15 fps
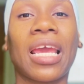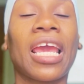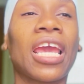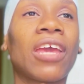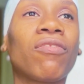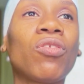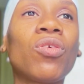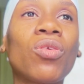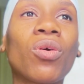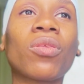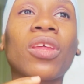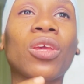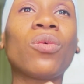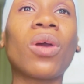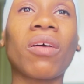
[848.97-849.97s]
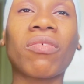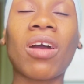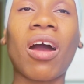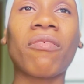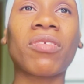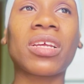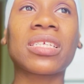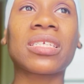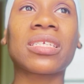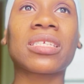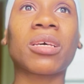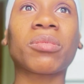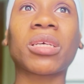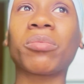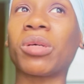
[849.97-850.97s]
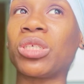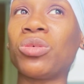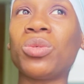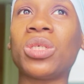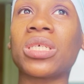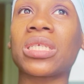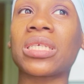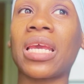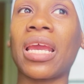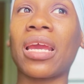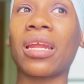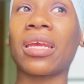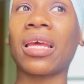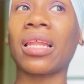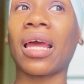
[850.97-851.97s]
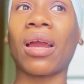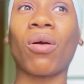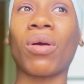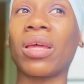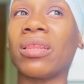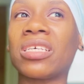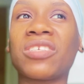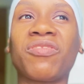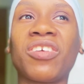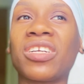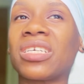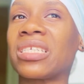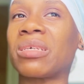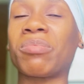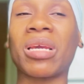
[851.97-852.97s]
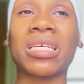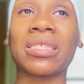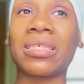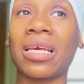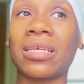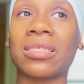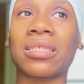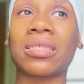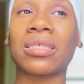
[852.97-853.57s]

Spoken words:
If you know that you have confidence in something, but you're just scared and you're like, okay, this fear doesn't make sense.